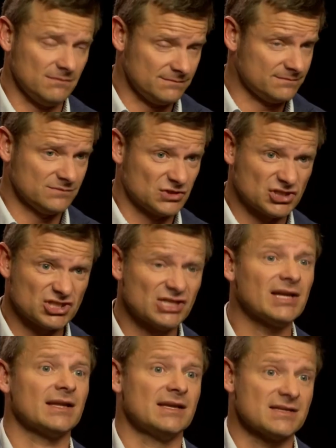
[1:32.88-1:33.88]

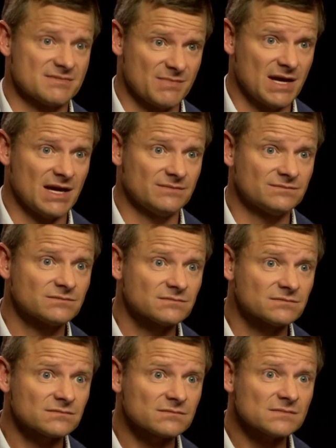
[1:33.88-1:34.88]
shitless, man,
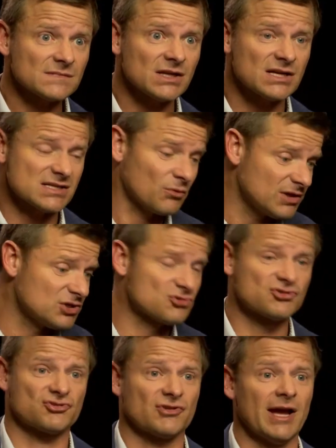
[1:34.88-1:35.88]
because I went into
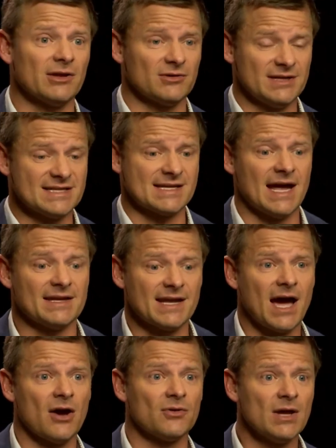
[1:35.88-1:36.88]
his trailer and he sat
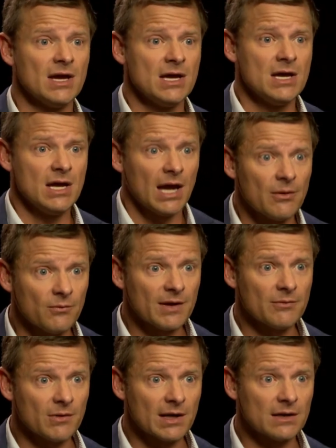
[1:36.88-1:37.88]
down, and
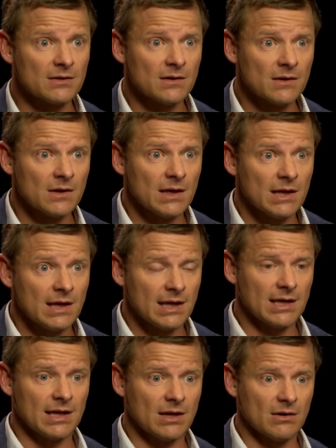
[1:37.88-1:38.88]
we went.
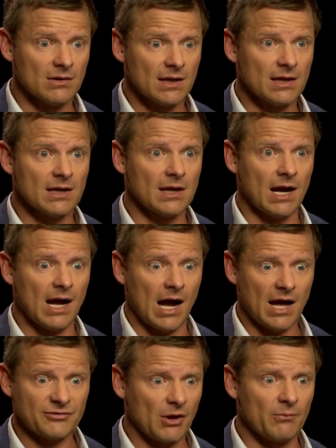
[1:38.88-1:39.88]
It,
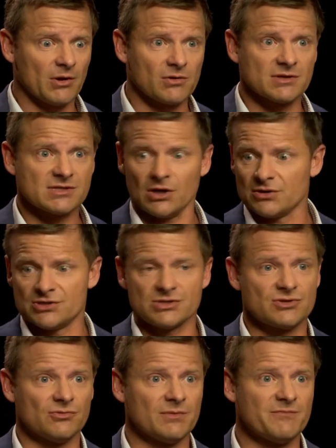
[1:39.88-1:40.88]
I thought we were going to start just
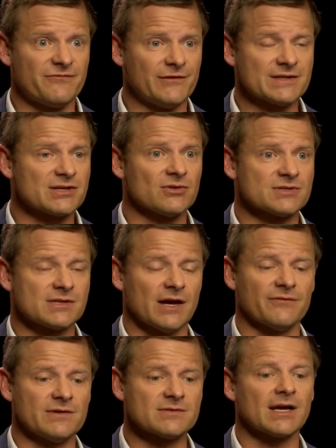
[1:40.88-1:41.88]
doing physical
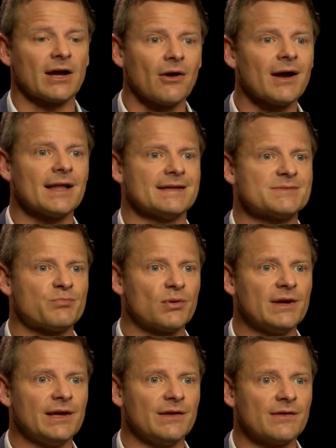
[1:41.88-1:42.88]
stuff. He's like, "All right, let's
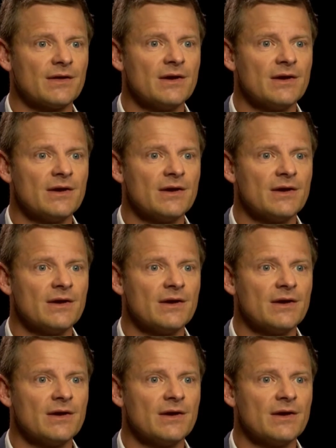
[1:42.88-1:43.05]
breathe,"